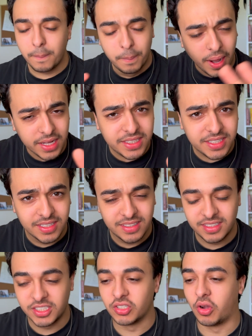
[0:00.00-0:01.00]
but
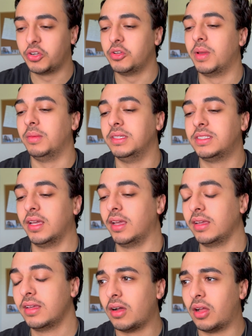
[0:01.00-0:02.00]
Nizar you may be
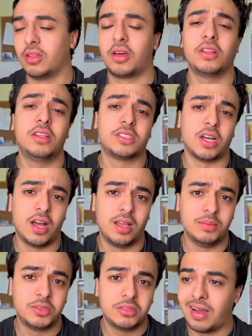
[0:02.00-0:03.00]
saying a lot of the
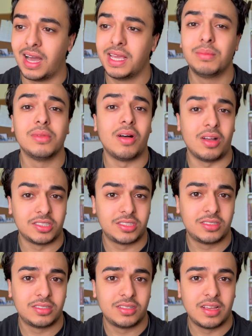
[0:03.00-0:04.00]
times i am
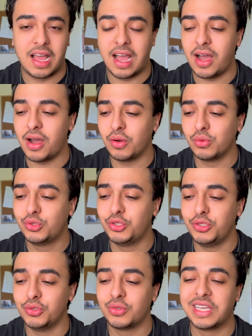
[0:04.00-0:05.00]
lost how do
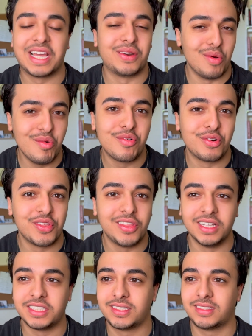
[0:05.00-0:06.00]
you get over
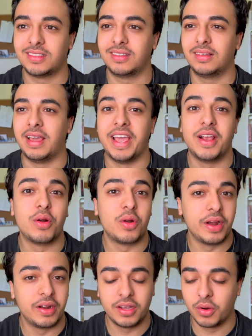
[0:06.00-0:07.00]
this error
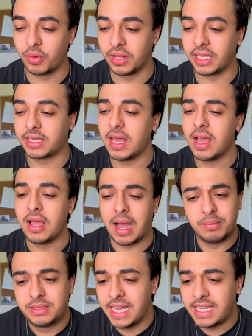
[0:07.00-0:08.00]
area where like
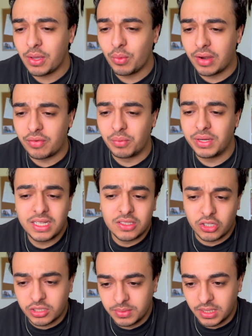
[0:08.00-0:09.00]
i'm taking whatever i'm reading
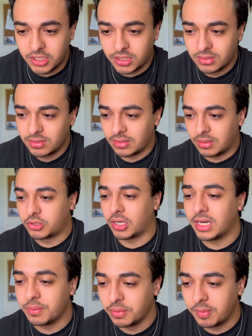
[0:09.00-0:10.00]
documentation i'm trying
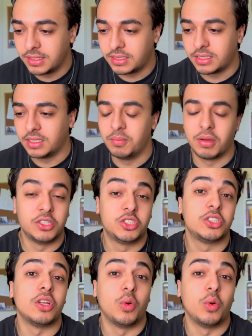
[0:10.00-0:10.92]
to implement but it's just not